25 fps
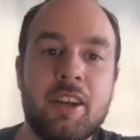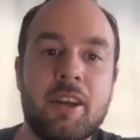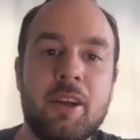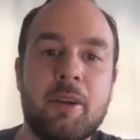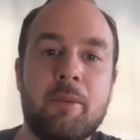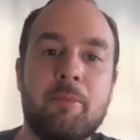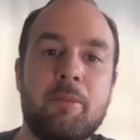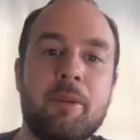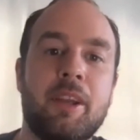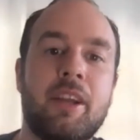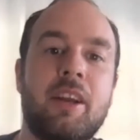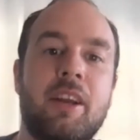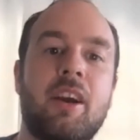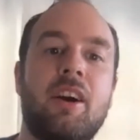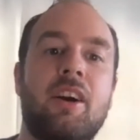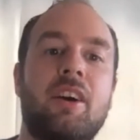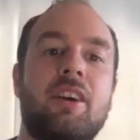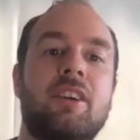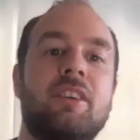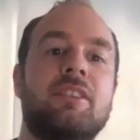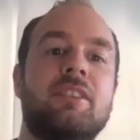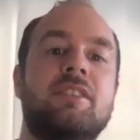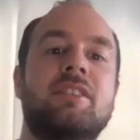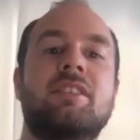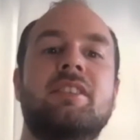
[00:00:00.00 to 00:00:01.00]

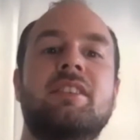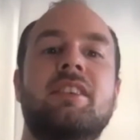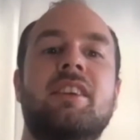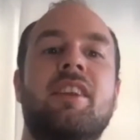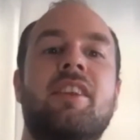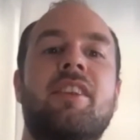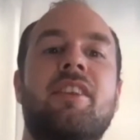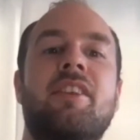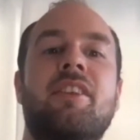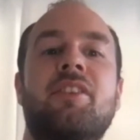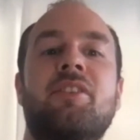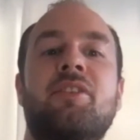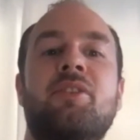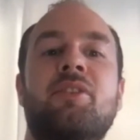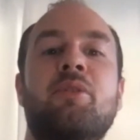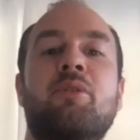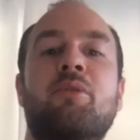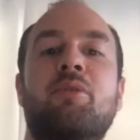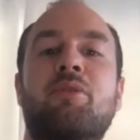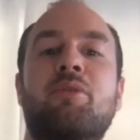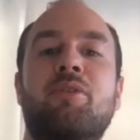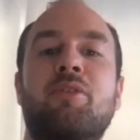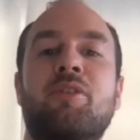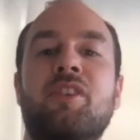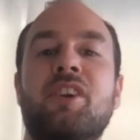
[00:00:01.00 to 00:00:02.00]
because you
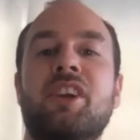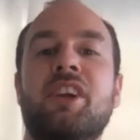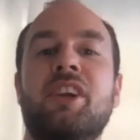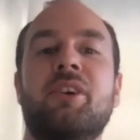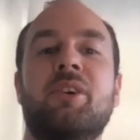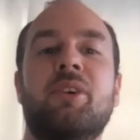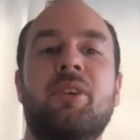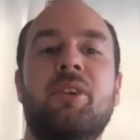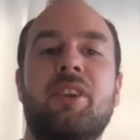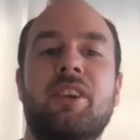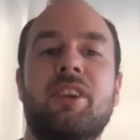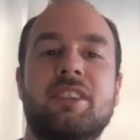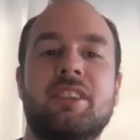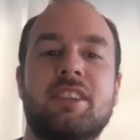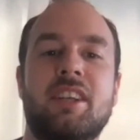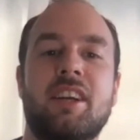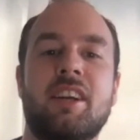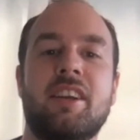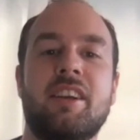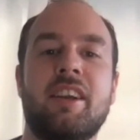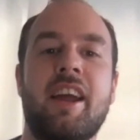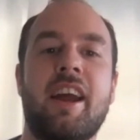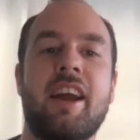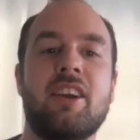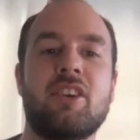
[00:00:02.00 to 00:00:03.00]
feel this
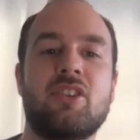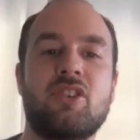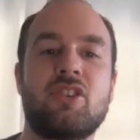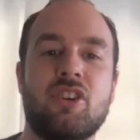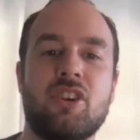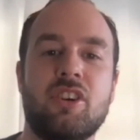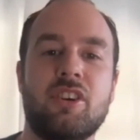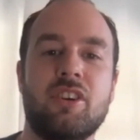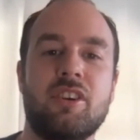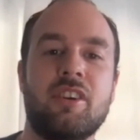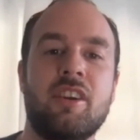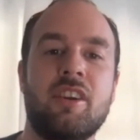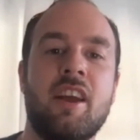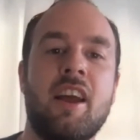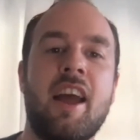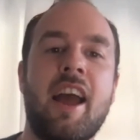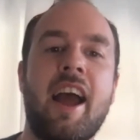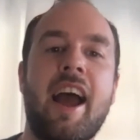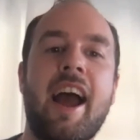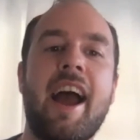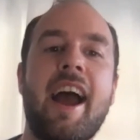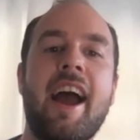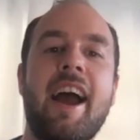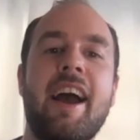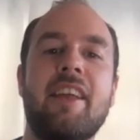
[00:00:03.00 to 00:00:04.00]
connection,
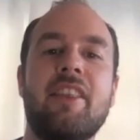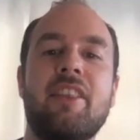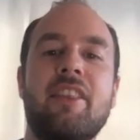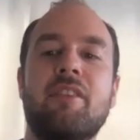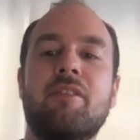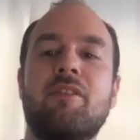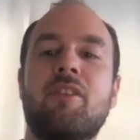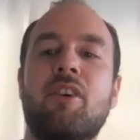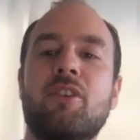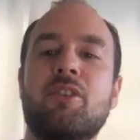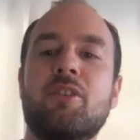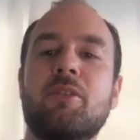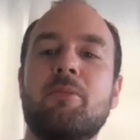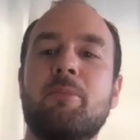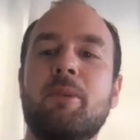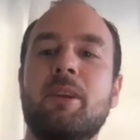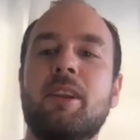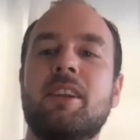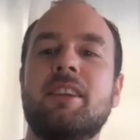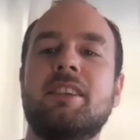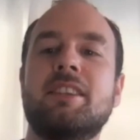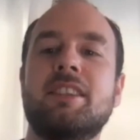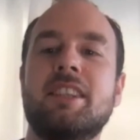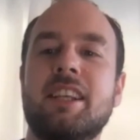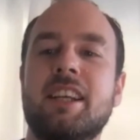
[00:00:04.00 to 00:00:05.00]
and the
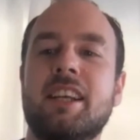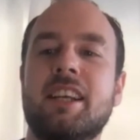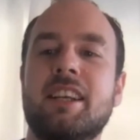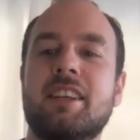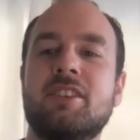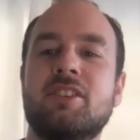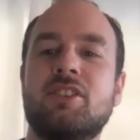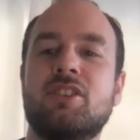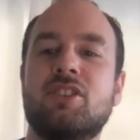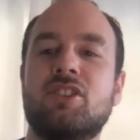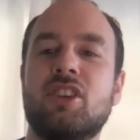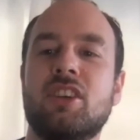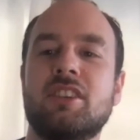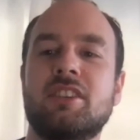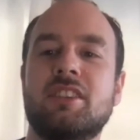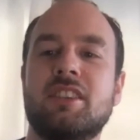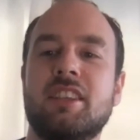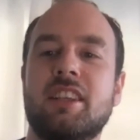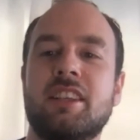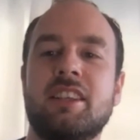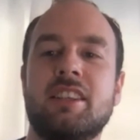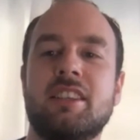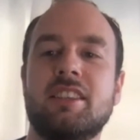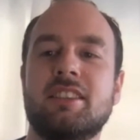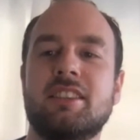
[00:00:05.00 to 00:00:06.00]
vulnerability is just
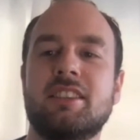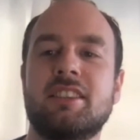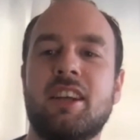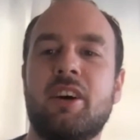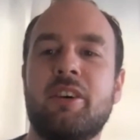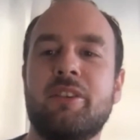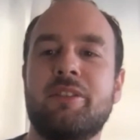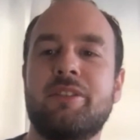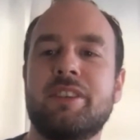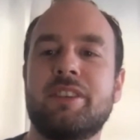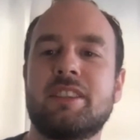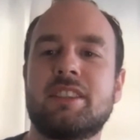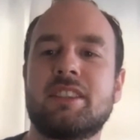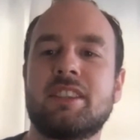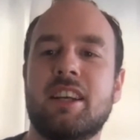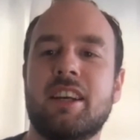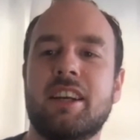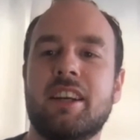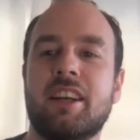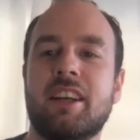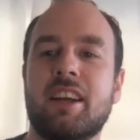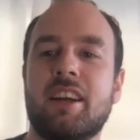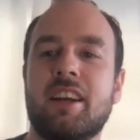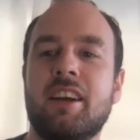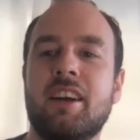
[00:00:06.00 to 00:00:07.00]
in itself, it's
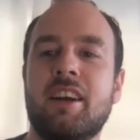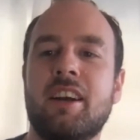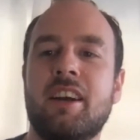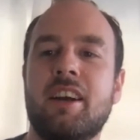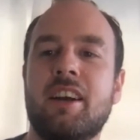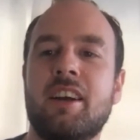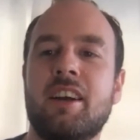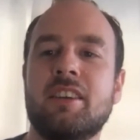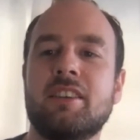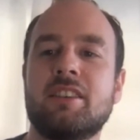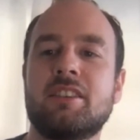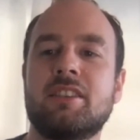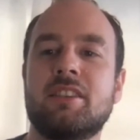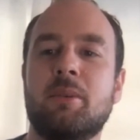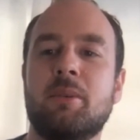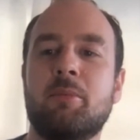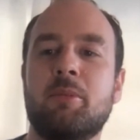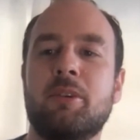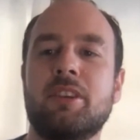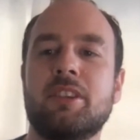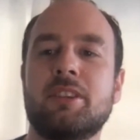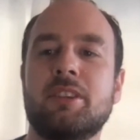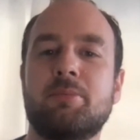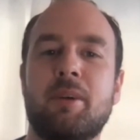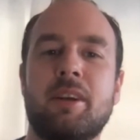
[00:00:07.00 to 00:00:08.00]
like
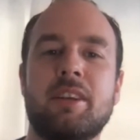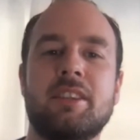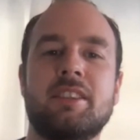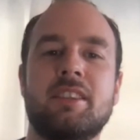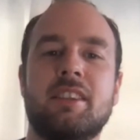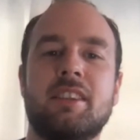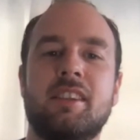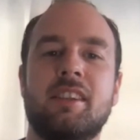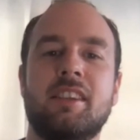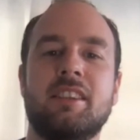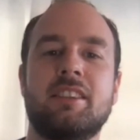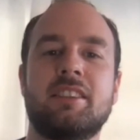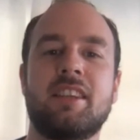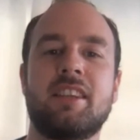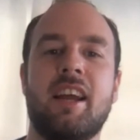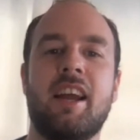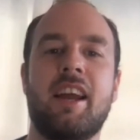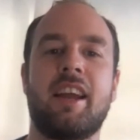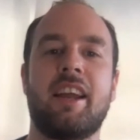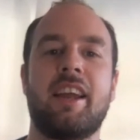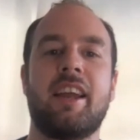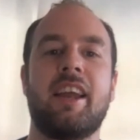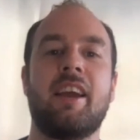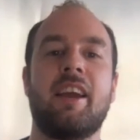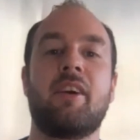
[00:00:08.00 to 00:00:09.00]
someone is basically
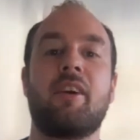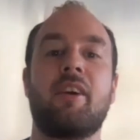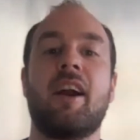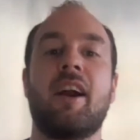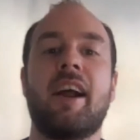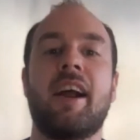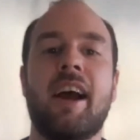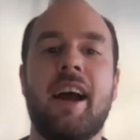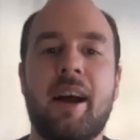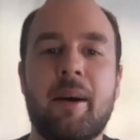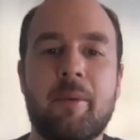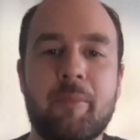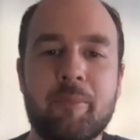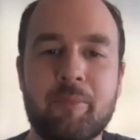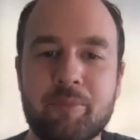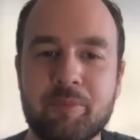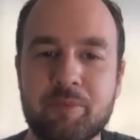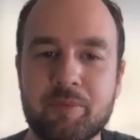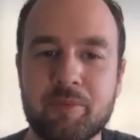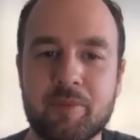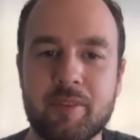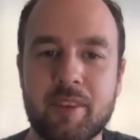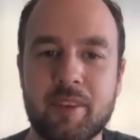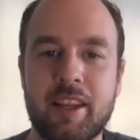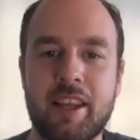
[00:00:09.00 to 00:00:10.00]
saying, here
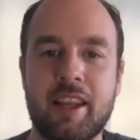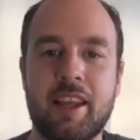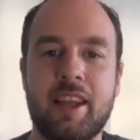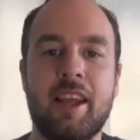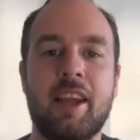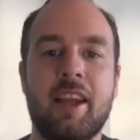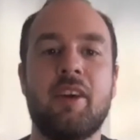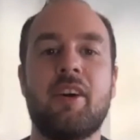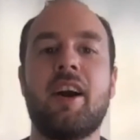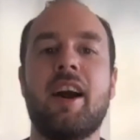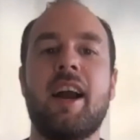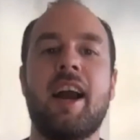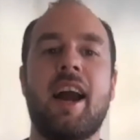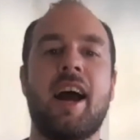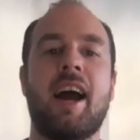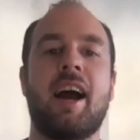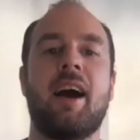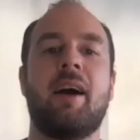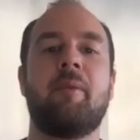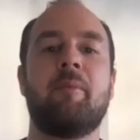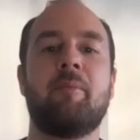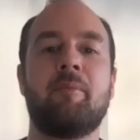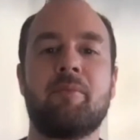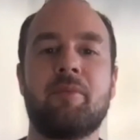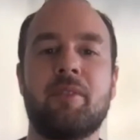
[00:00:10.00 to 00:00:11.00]
I
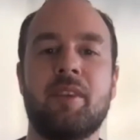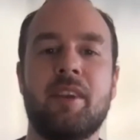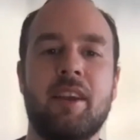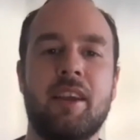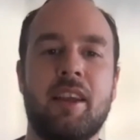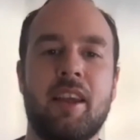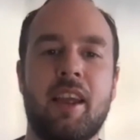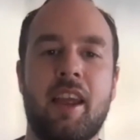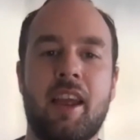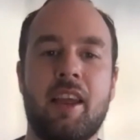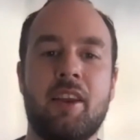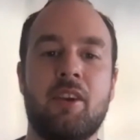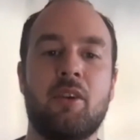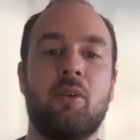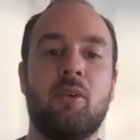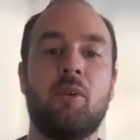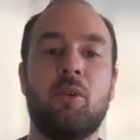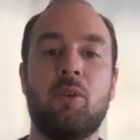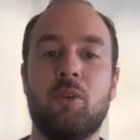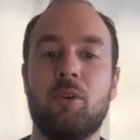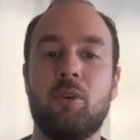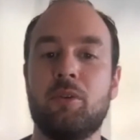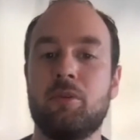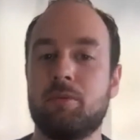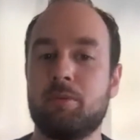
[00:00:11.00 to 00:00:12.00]
am in
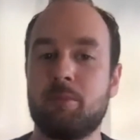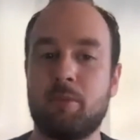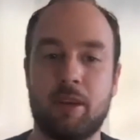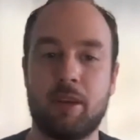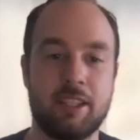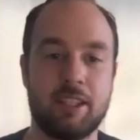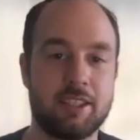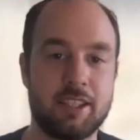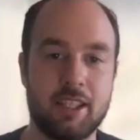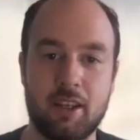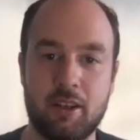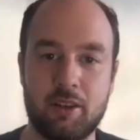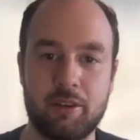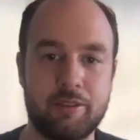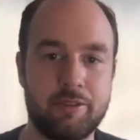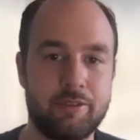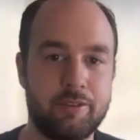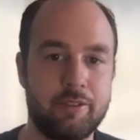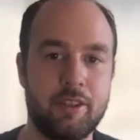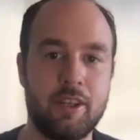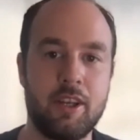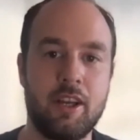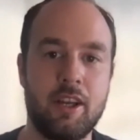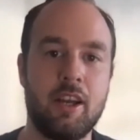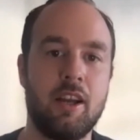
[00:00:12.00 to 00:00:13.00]
all myself.
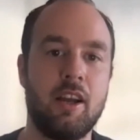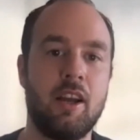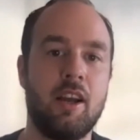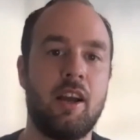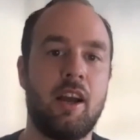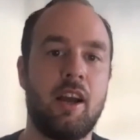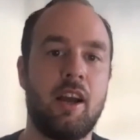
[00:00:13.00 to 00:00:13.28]
I'm